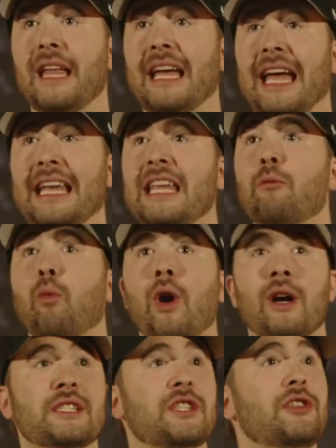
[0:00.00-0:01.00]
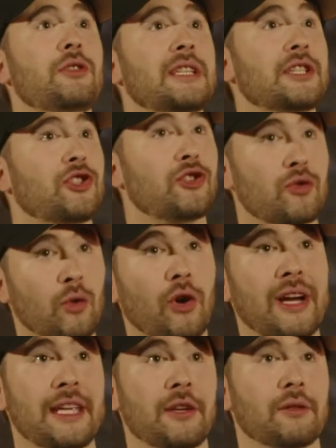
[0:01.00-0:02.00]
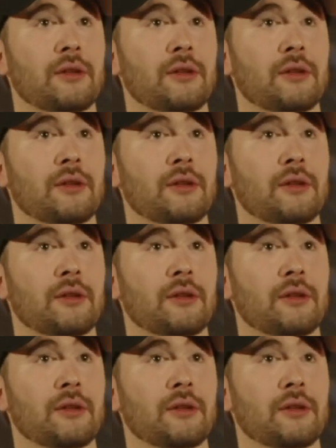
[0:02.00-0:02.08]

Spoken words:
And he wants to destroy you.